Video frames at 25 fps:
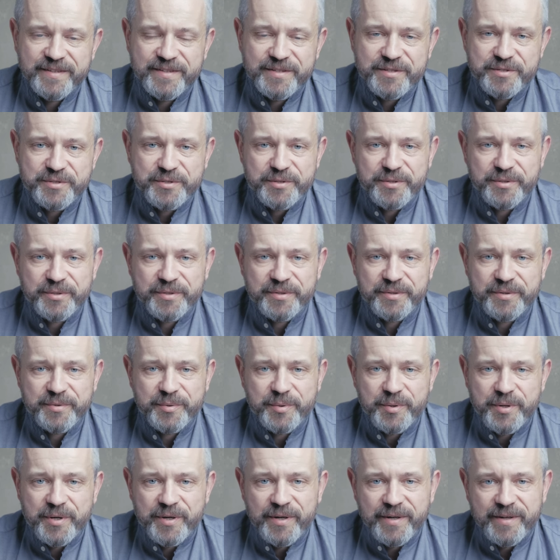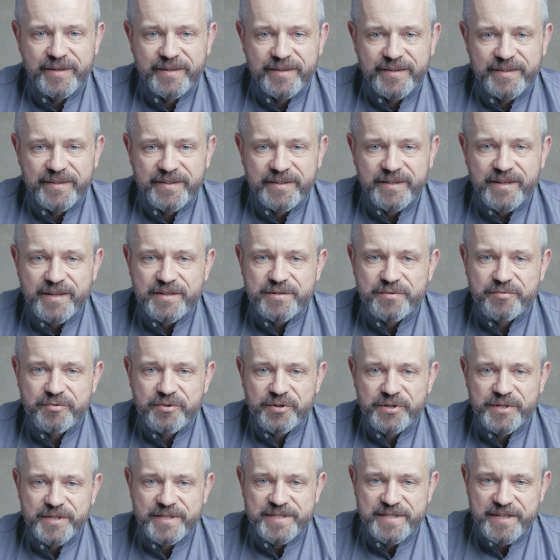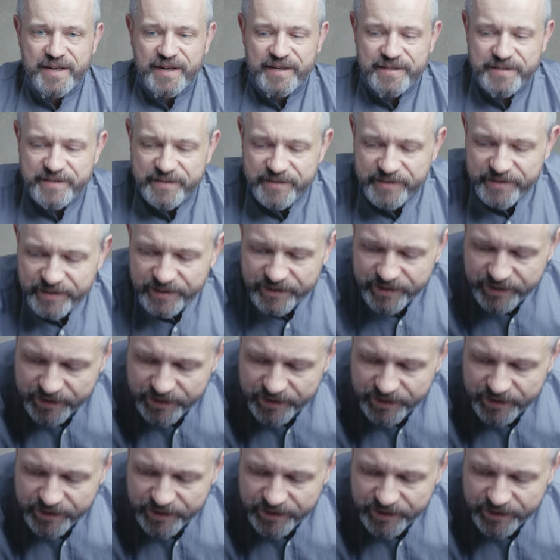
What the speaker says: So that's very exciting. I